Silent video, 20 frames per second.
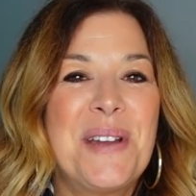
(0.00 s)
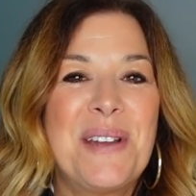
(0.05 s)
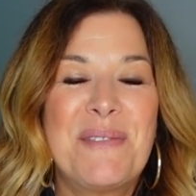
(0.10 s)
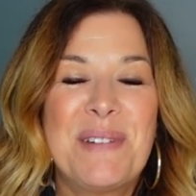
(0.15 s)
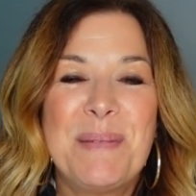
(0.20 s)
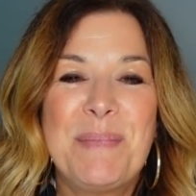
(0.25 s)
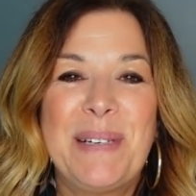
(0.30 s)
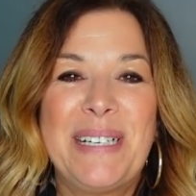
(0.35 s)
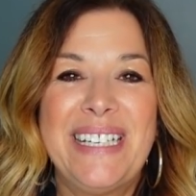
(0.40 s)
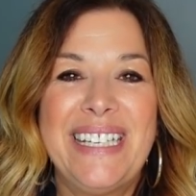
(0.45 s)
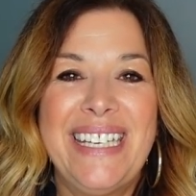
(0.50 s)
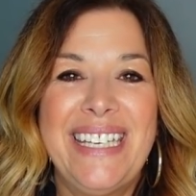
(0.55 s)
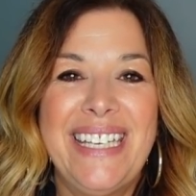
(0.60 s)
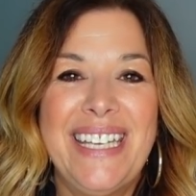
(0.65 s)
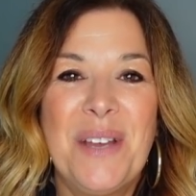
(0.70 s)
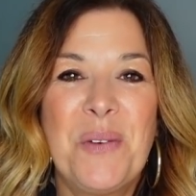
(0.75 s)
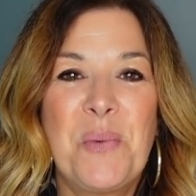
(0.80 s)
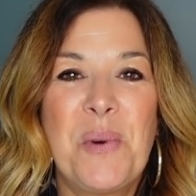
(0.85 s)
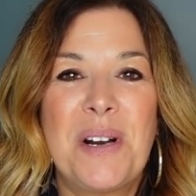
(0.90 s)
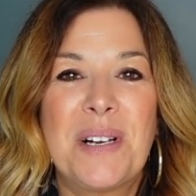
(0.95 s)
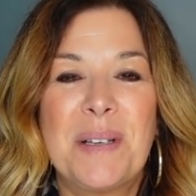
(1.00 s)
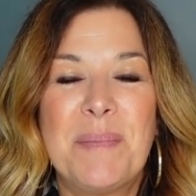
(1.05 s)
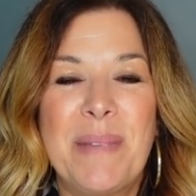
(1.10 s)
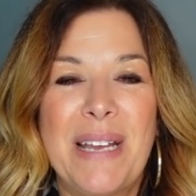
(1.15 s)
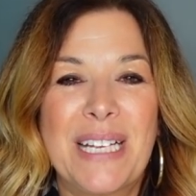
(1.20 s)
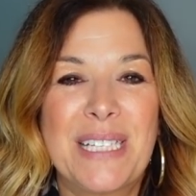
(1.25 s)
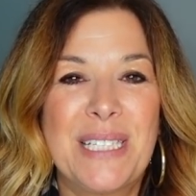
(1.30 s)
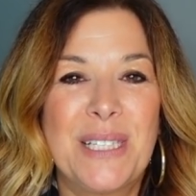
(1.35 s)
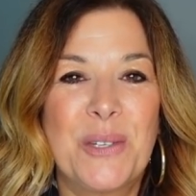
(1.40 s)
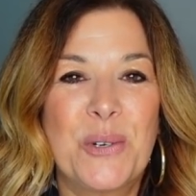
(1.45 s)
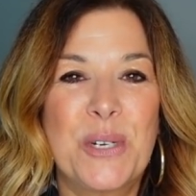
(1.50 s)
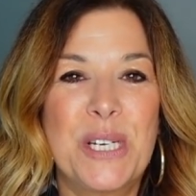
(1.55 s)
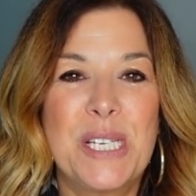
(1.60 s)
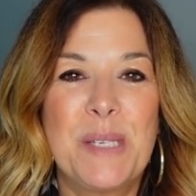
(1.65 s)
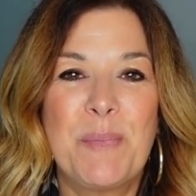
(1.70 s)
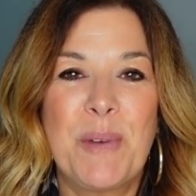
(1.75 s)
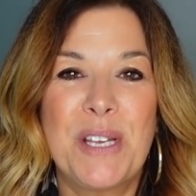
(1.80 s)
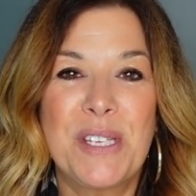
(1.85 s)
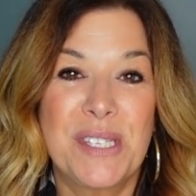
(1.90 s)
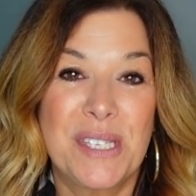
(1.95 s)
everybody, welcome back to Lori's
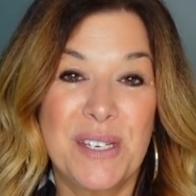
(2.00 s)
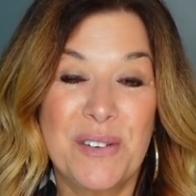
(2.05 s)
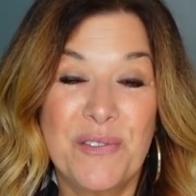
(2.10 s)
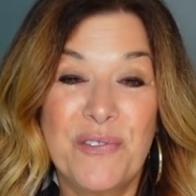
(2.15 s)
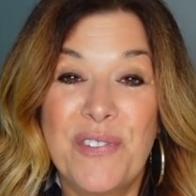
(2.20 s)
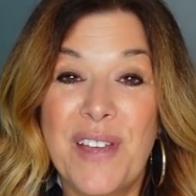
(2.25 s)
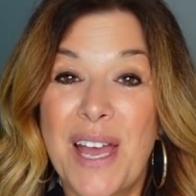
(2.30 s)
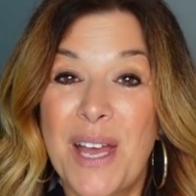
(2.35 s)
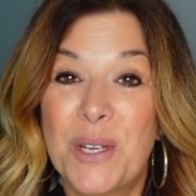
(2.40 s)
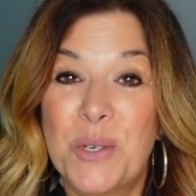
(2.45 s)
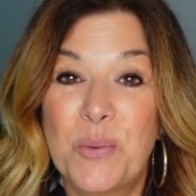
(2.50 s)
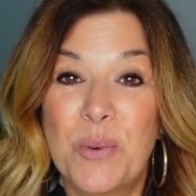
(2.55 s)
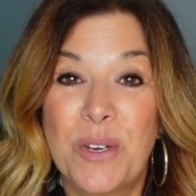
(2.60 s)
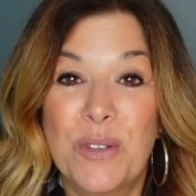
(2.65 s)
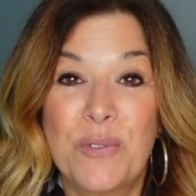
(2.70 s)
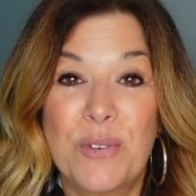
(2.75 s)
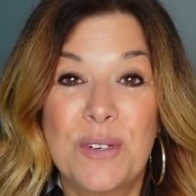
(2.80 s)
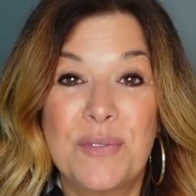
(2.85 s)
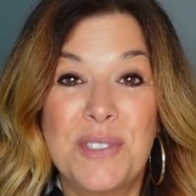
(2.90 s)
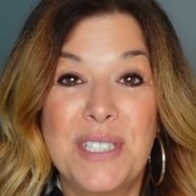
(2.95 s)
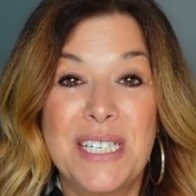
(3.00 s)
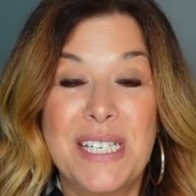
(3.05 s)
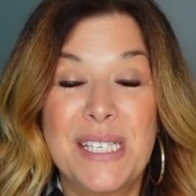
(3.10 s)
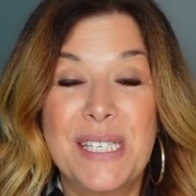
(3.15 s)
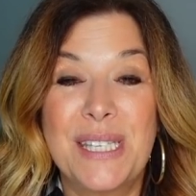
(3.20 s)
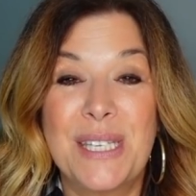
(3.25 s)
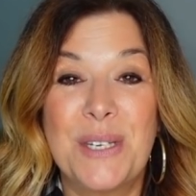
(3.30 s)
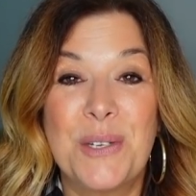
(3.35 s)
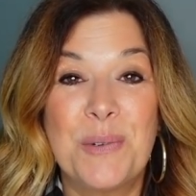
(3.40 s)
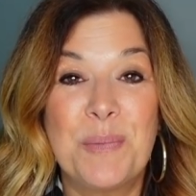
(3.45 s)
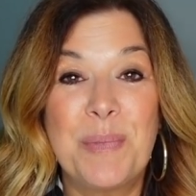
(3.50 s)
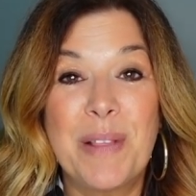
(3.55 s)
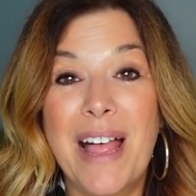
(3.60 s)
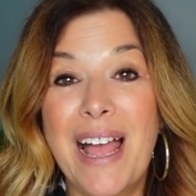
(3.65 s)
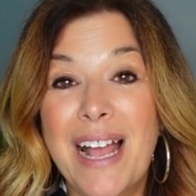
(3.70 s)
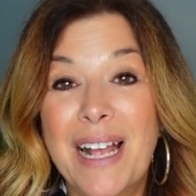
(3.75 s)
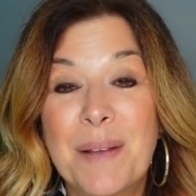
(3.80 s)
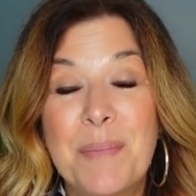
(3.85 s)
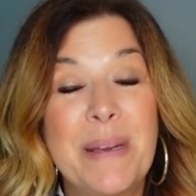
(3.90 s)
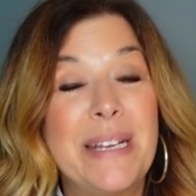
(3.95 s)
Boston Found, where thrifted is the new
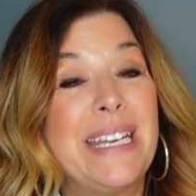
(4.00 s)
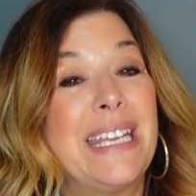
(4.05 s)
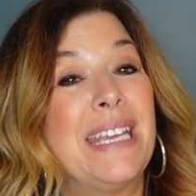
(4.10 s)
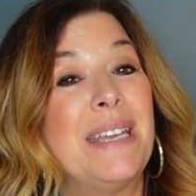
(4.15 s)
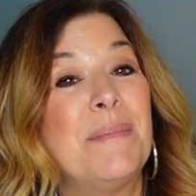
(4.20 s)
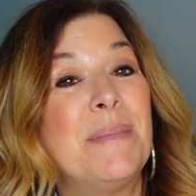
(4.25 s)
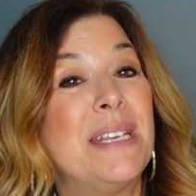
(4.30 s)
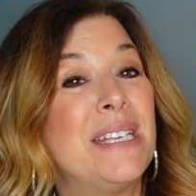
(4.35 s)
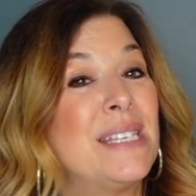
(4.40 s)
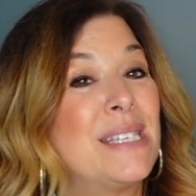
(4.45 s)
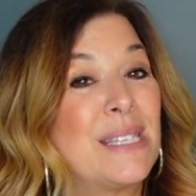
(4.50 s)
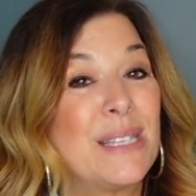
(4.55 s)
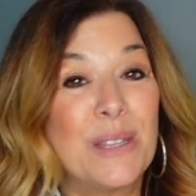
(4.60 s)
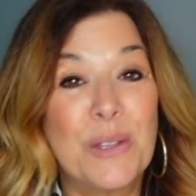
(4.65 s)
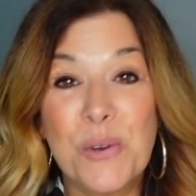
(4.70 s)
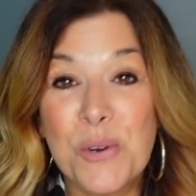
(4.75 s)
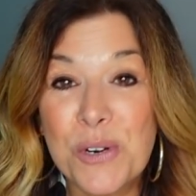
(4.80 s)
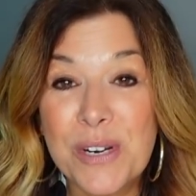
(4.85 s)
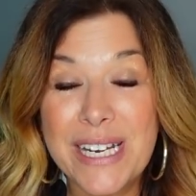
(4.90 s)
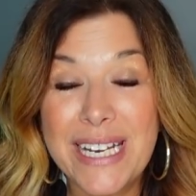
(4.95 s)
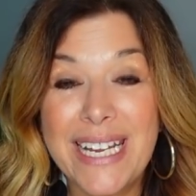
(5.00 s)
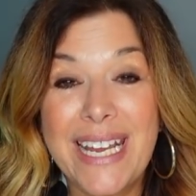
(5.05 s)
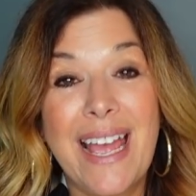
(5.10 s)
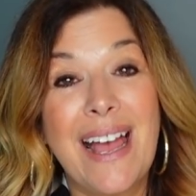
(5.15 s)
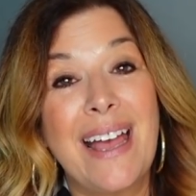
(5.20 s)
black. My name is Lori.